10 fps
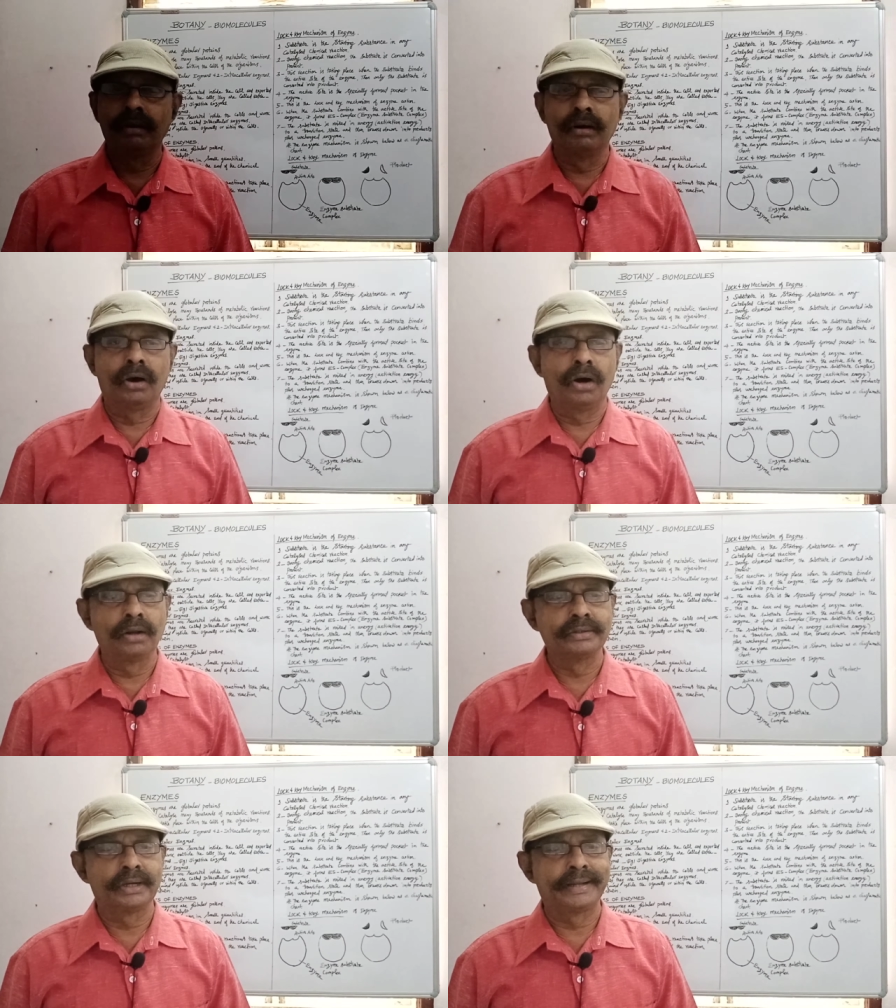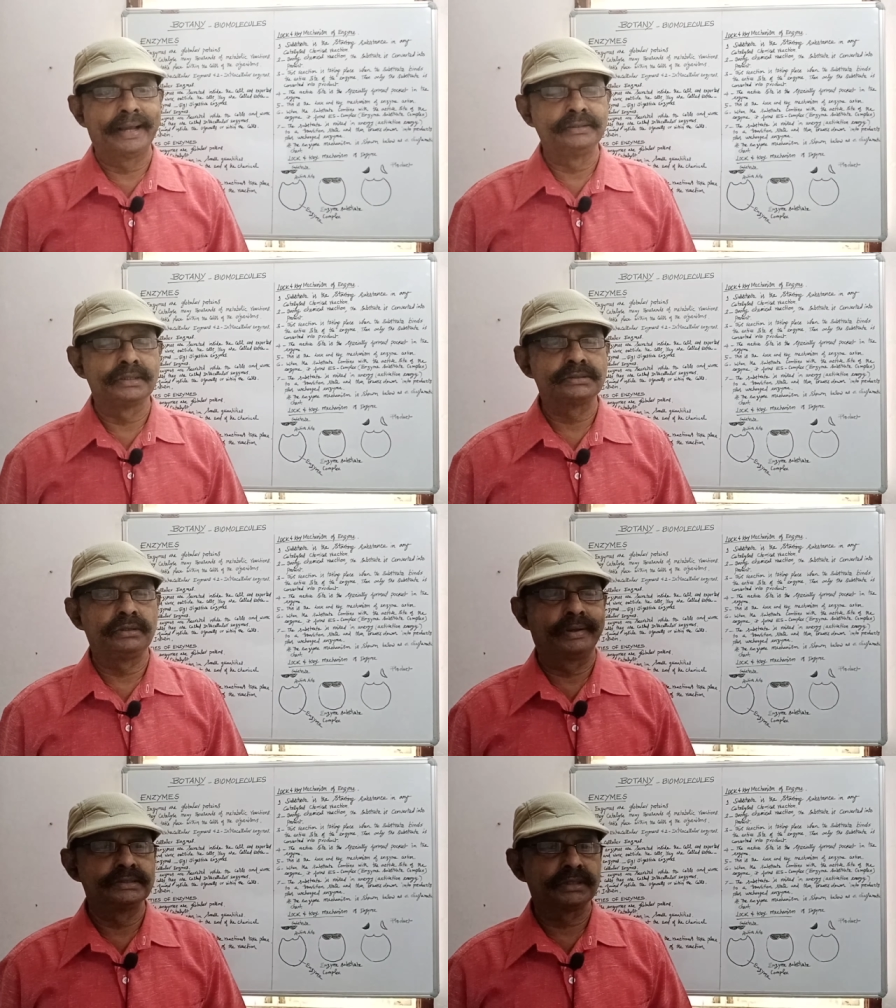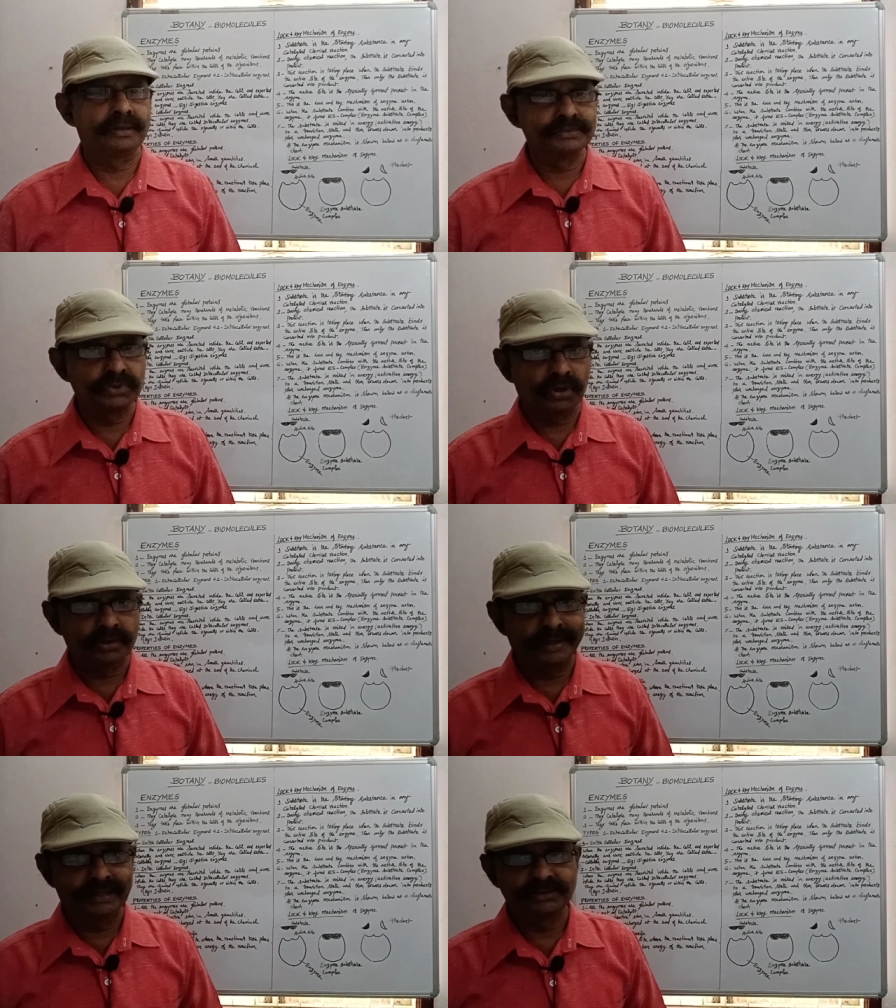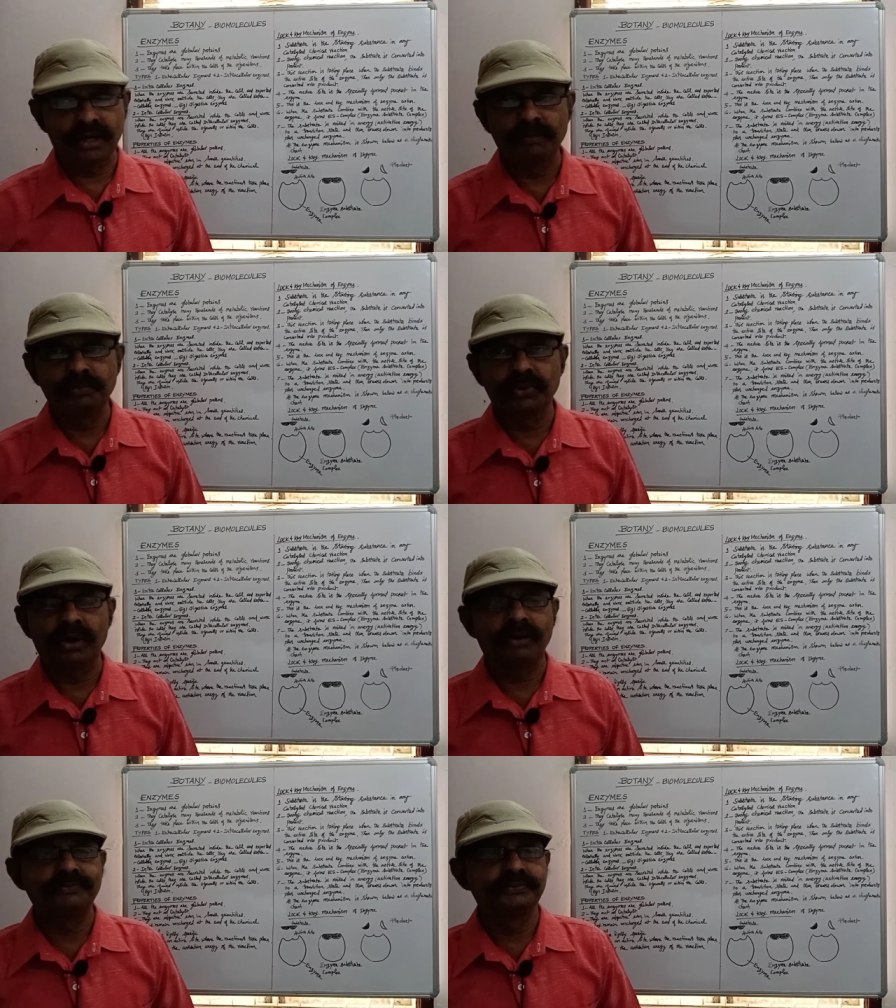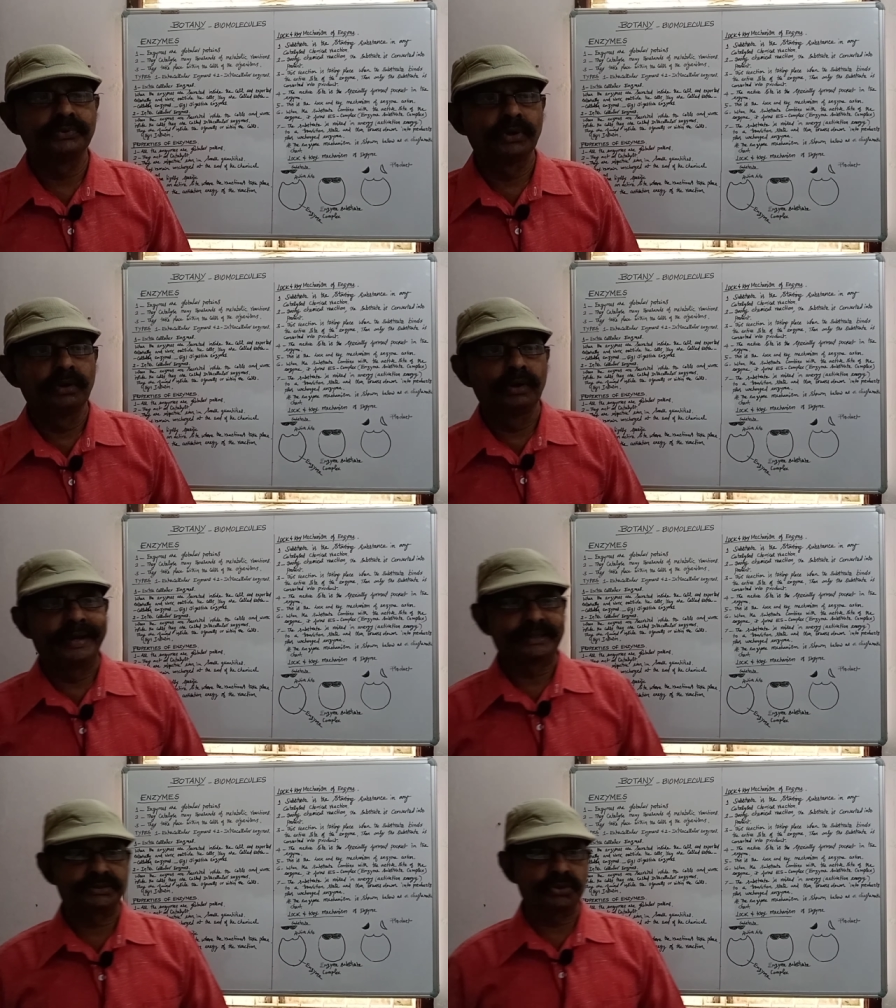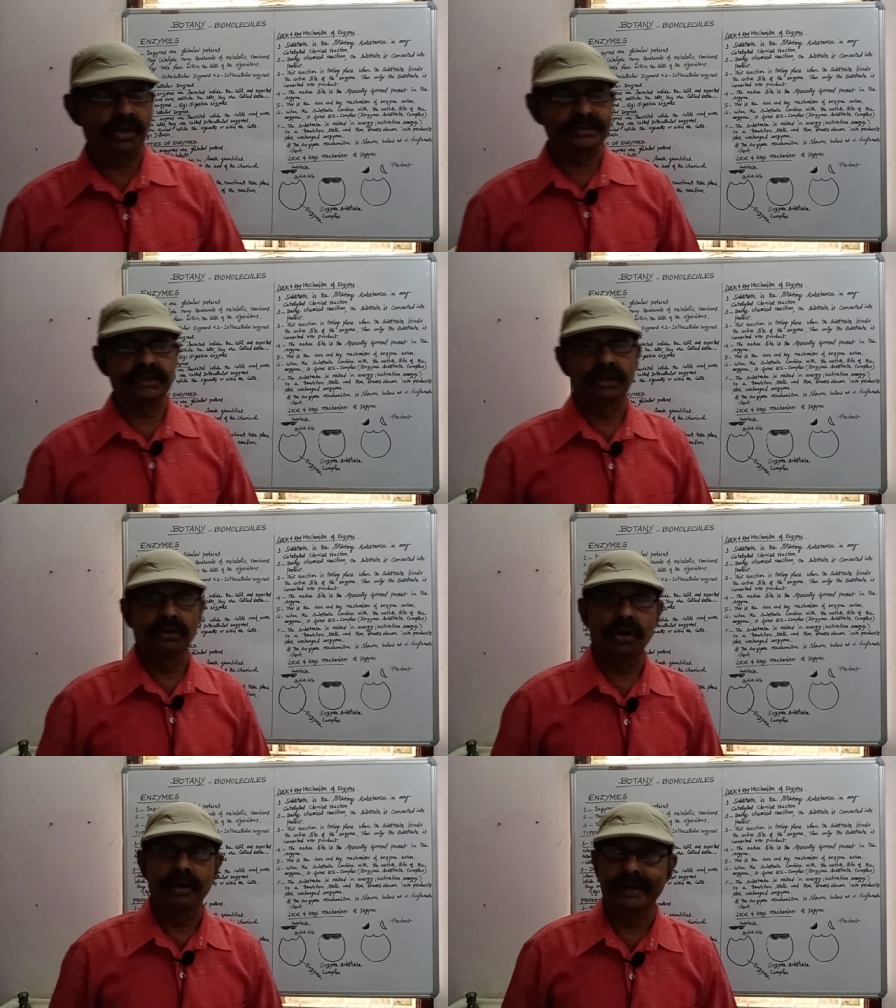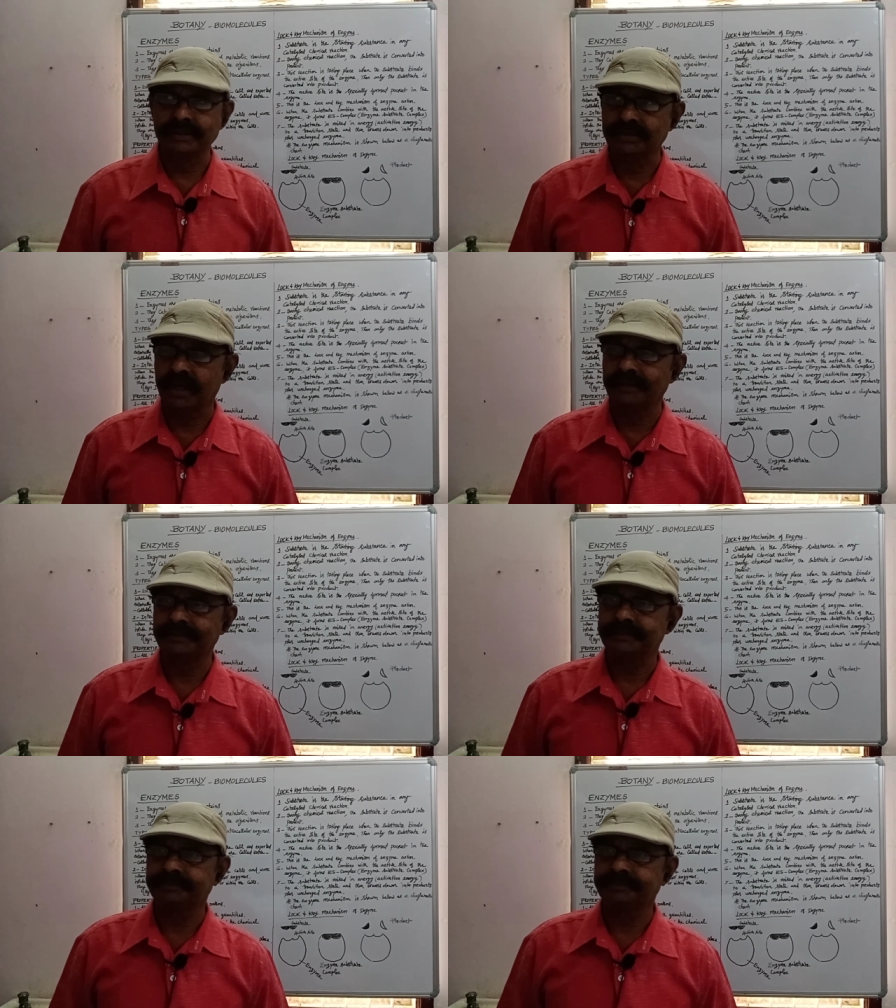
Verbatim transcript: All the digestive enzymes are the example of extracellular enzymes.